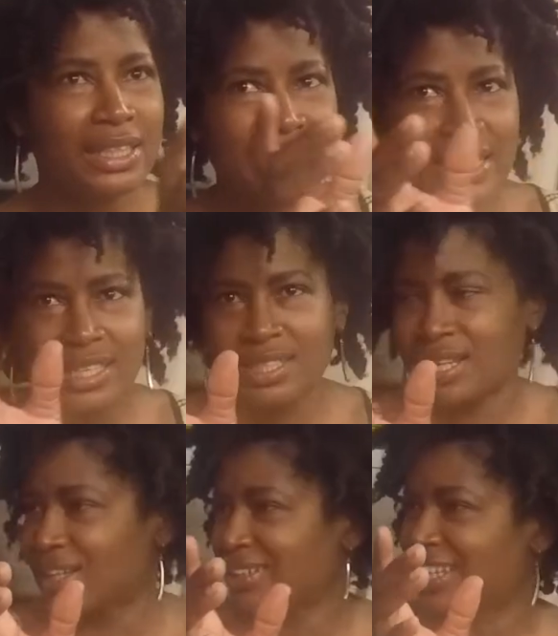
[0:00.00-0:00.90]
leaks
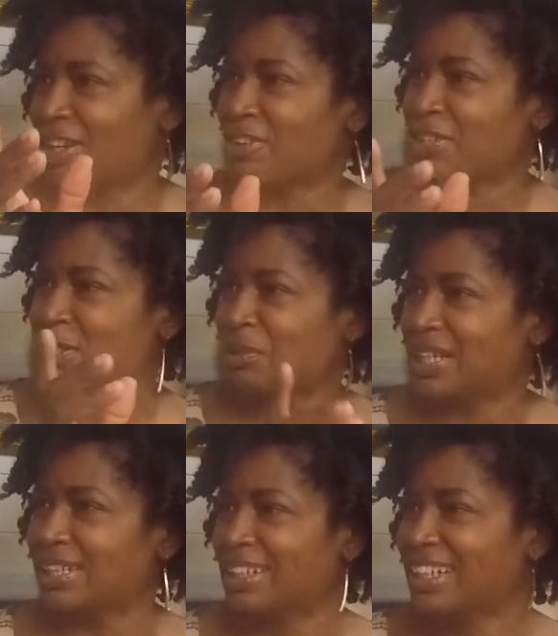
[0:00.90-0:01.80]
clearer as
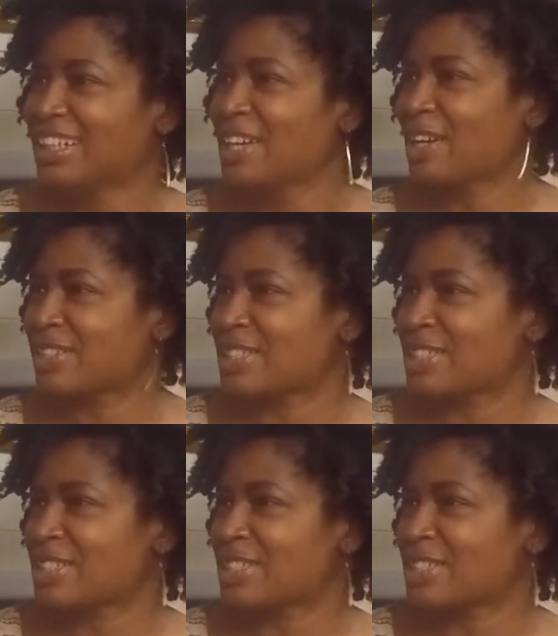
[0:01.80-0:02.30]
well, because